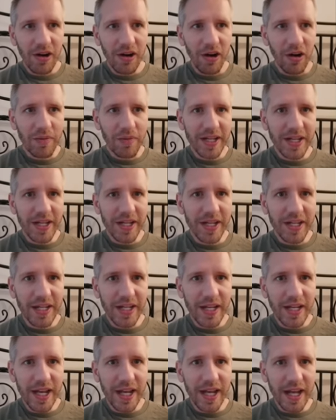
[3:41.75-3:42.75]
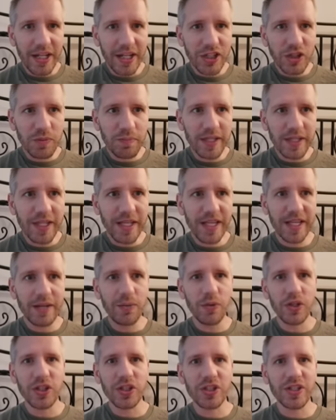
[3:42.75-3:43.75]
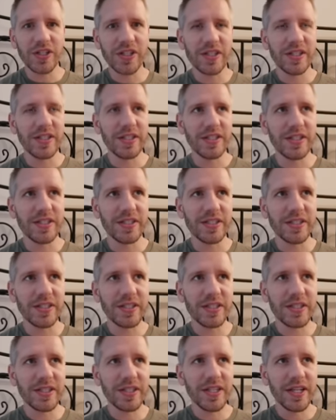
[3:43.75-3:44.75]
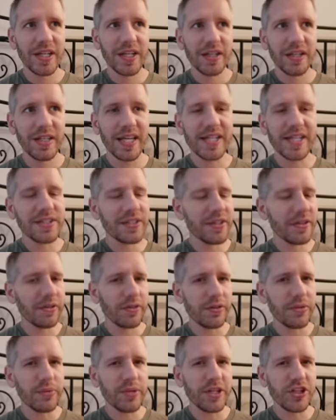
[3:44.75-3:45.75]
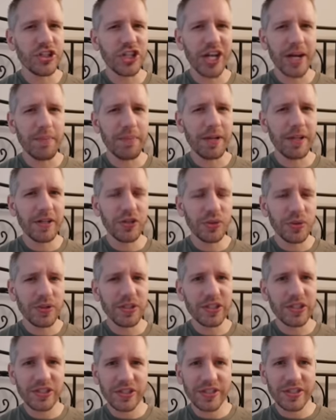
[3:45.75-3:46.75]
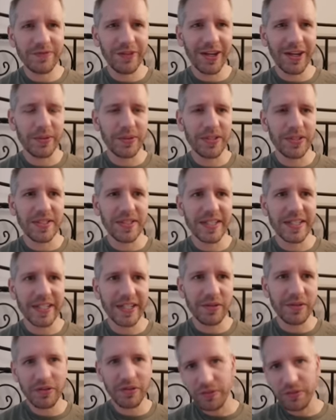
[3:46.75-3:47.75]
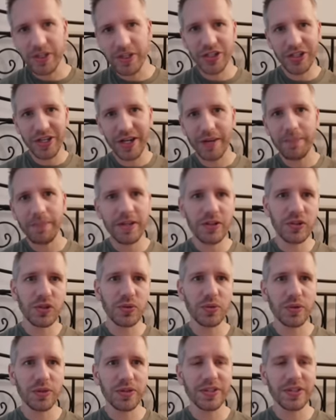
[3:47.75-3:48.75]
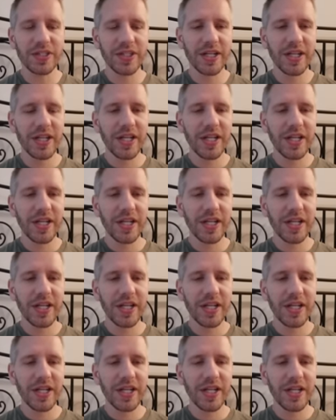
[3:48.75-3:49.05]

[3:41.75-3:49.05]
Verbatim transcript: army HP, which is less than 3 champion jewels, because if I was to take out 3 champion jewels,